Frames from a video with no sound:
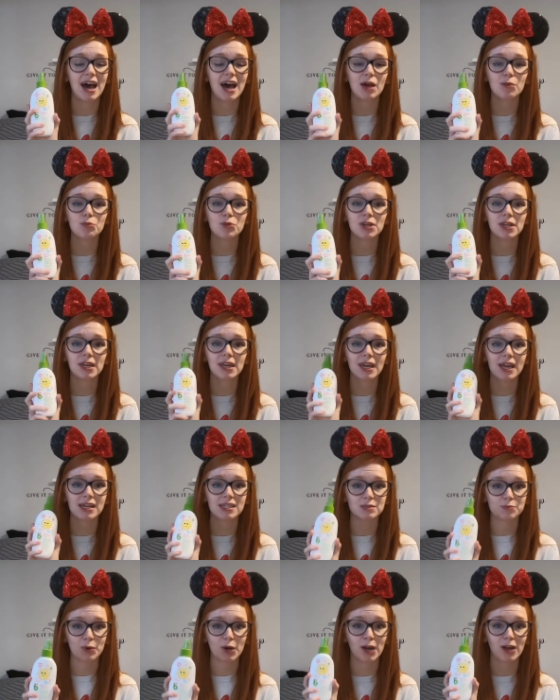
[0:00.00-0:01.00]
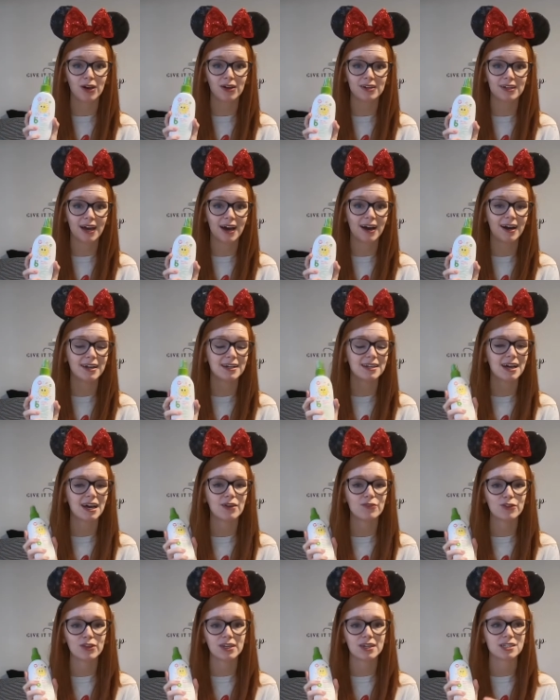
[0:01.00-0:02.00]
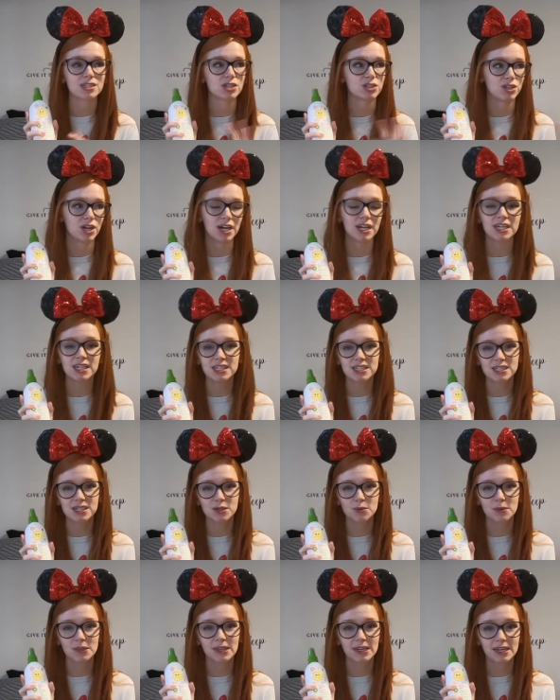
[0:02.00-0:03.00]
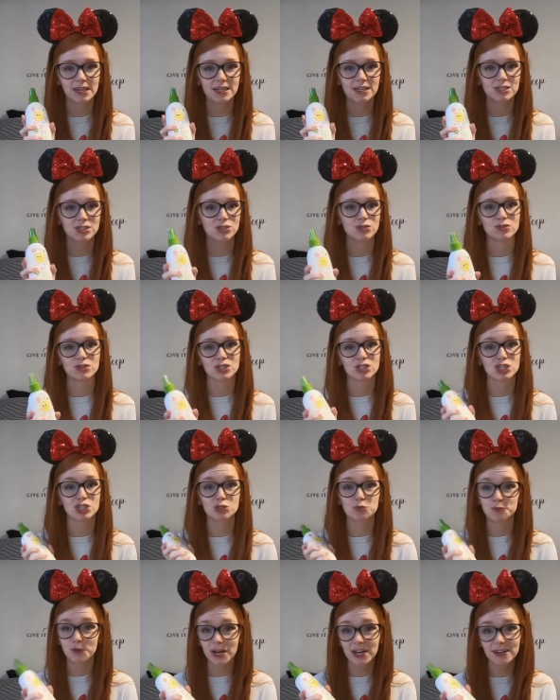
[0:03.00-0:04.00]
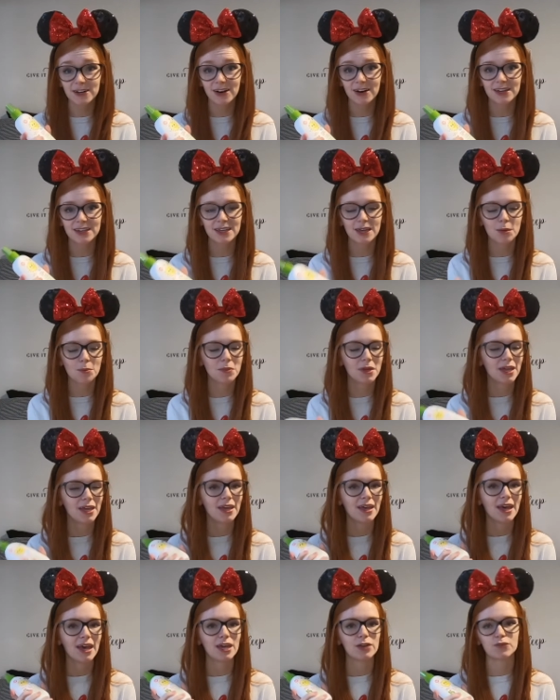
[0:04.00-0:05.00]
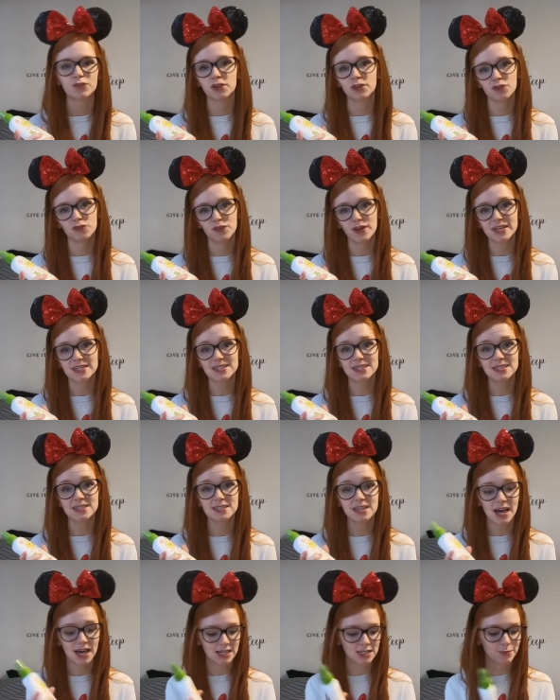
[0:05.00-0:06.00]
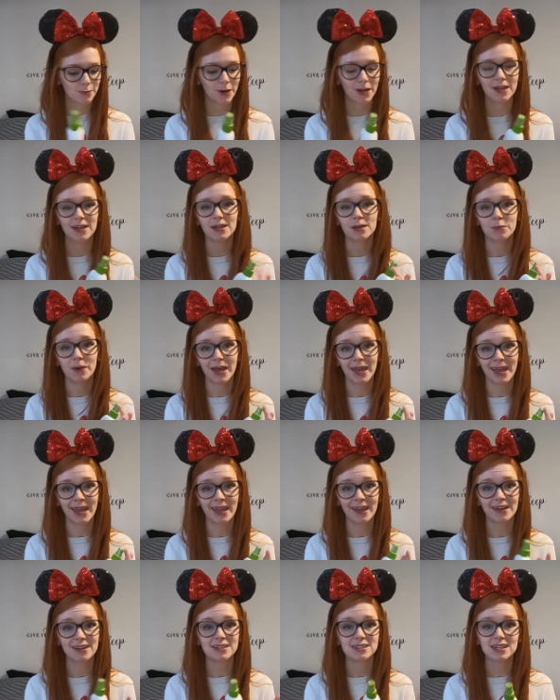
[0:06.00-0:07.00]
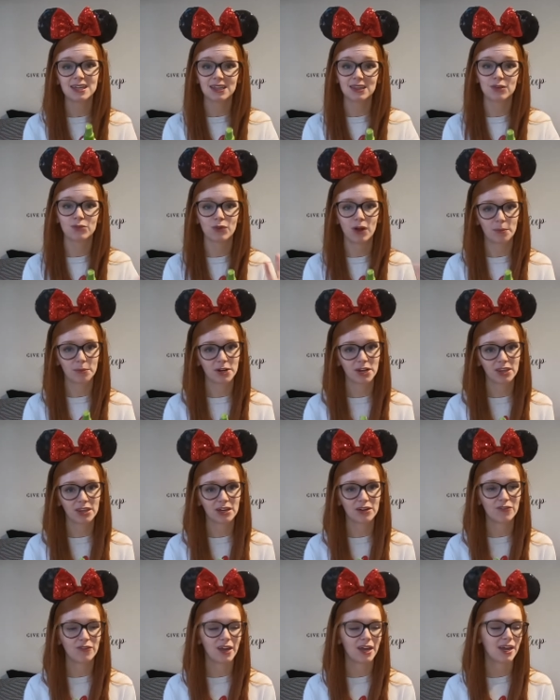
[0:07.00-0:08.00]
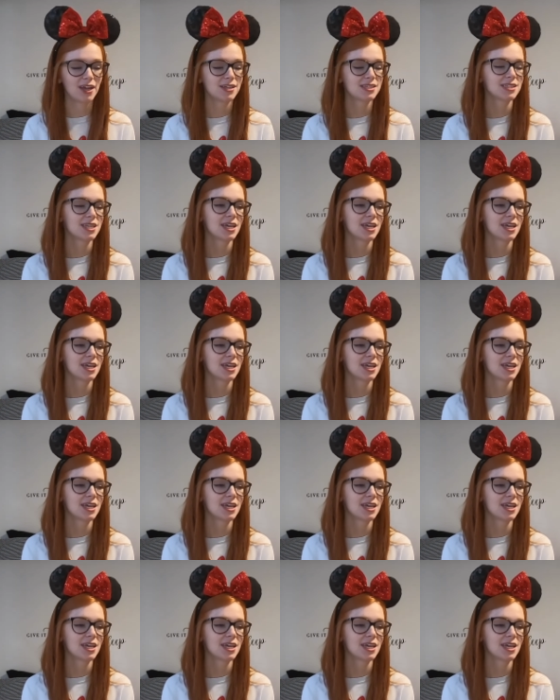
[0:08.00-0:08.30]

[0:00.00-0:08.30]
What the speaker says: I'm bringing a spray-on kind. I feel like it's a lot easier with the kids. You can just spray it on them. And for their faces, I spray it into my hand and then rub it on their face.